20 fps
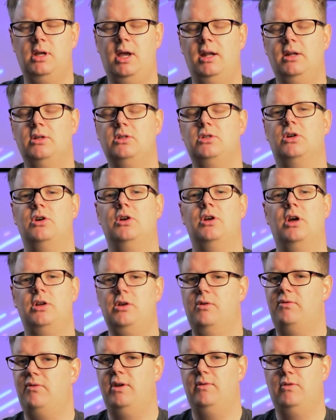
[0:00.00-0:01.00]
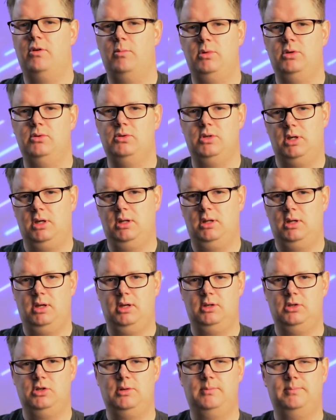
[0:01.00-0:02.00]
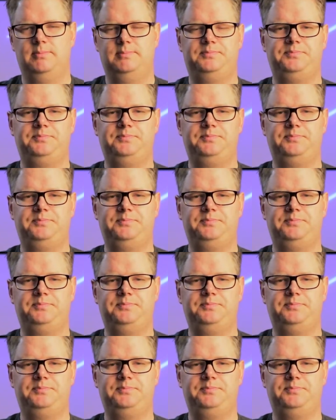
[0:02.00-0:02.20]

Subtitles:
and it's turned on your favorite music in the kitchen.